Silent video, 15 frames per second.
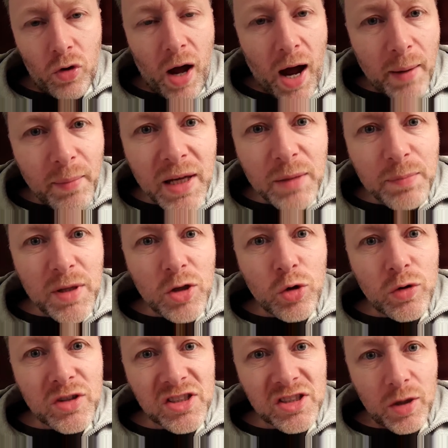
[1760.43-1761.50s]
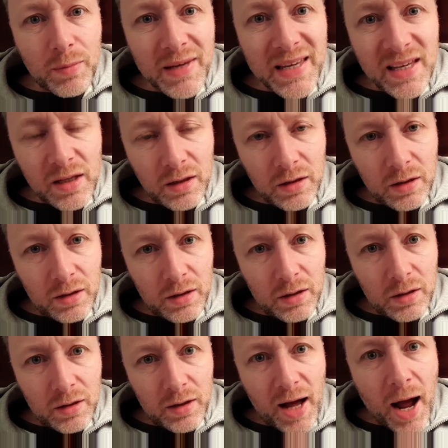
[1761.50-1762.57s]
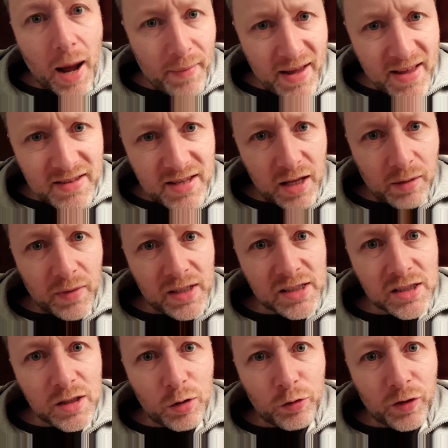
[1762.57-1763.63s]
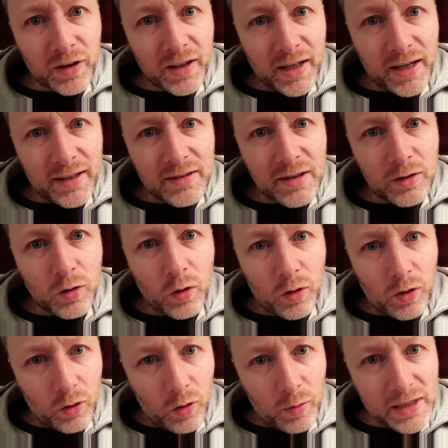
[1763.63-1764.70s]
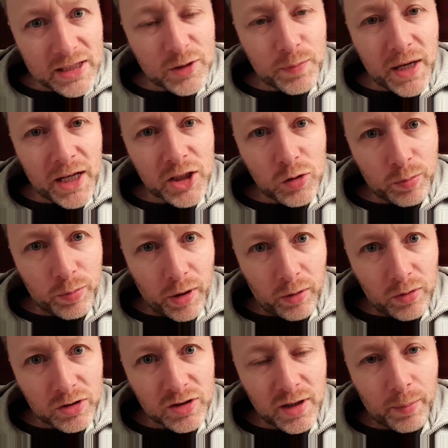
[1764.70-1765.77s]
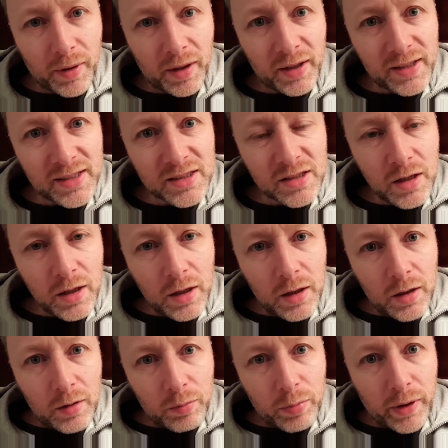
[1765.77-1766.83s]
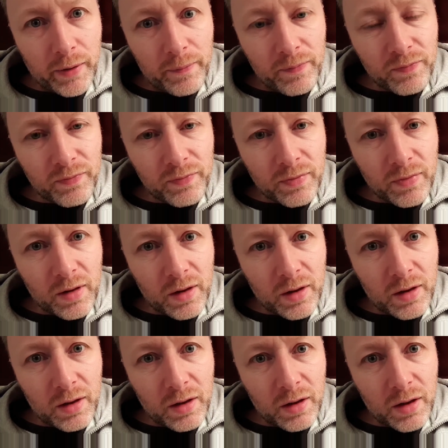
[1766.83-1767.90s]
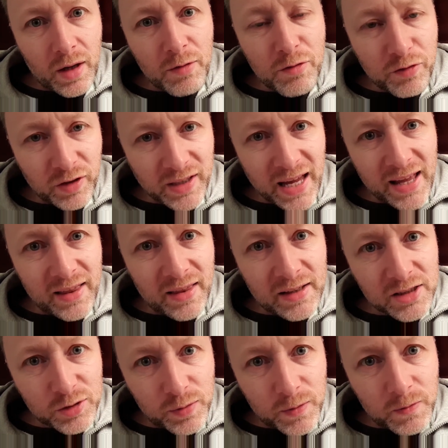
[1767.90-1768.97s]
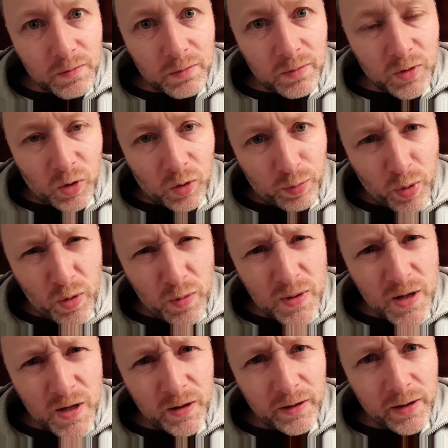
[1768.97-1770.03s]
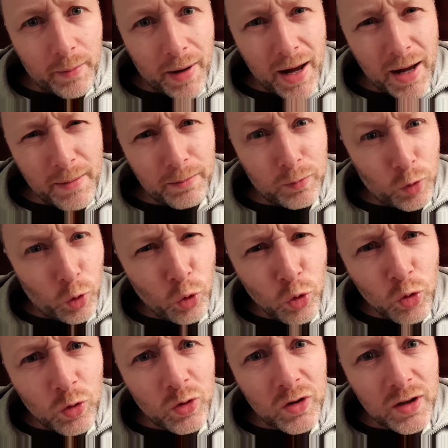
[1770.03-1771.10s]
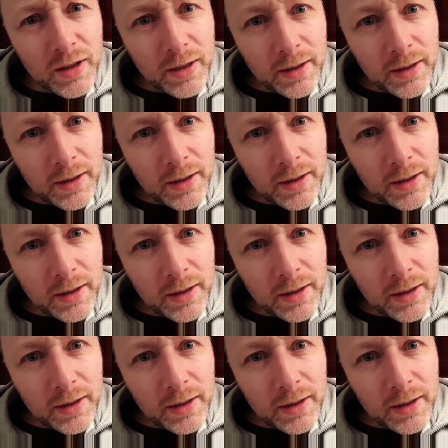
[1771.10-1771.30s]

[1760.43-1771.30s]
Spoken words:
I might be used to me. I might take myself for granted or all my special powers and abilities, but I'm forgetting that's what, put me here on the map. No.